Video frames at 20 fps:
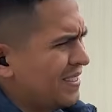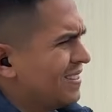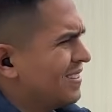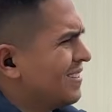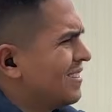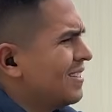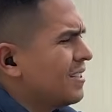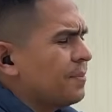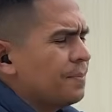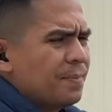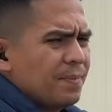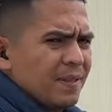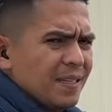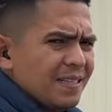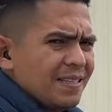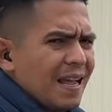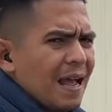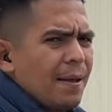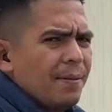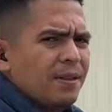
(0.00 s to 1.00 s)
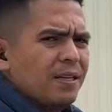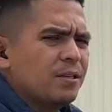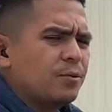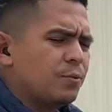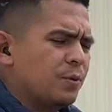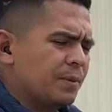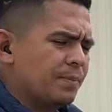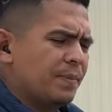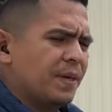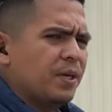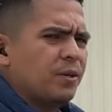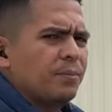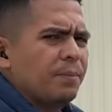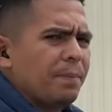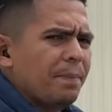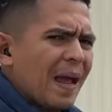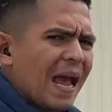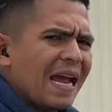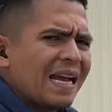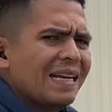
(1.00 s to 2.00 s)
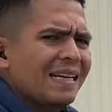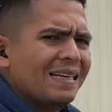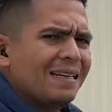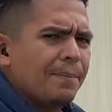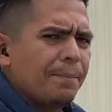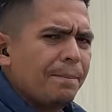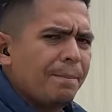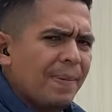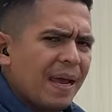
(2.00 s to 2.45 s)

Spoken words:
Since this was built back in